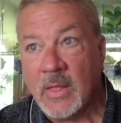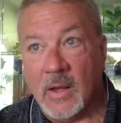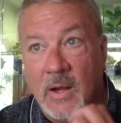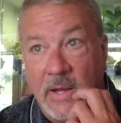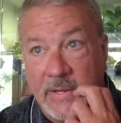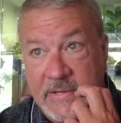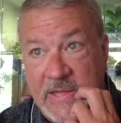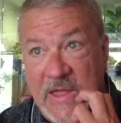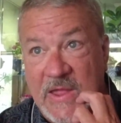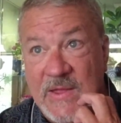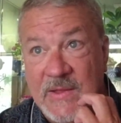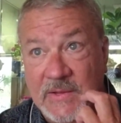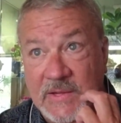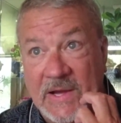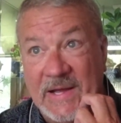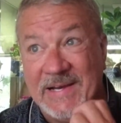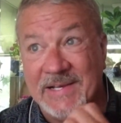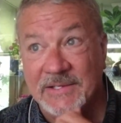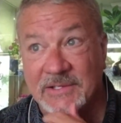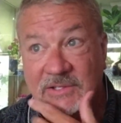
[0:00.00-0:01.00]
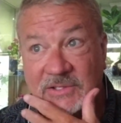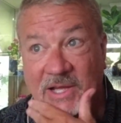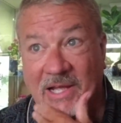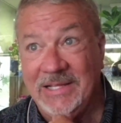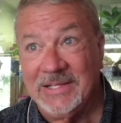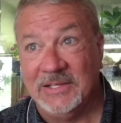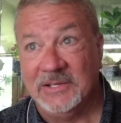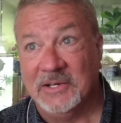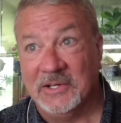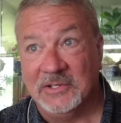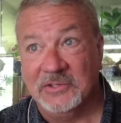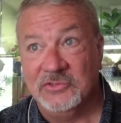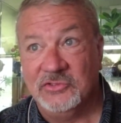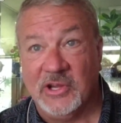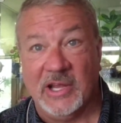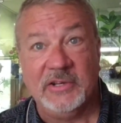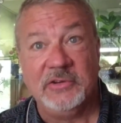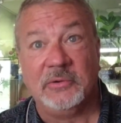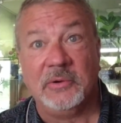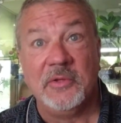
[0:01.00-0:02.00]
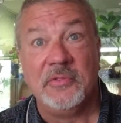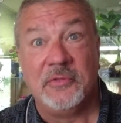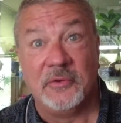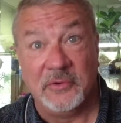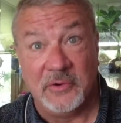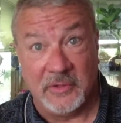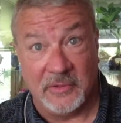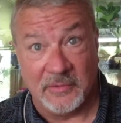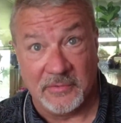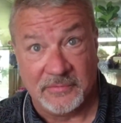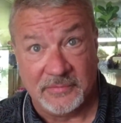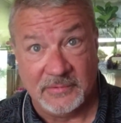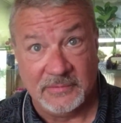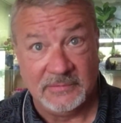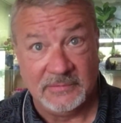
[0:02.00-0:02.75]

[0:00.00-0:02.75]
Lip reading: I got into Thailand on January 30th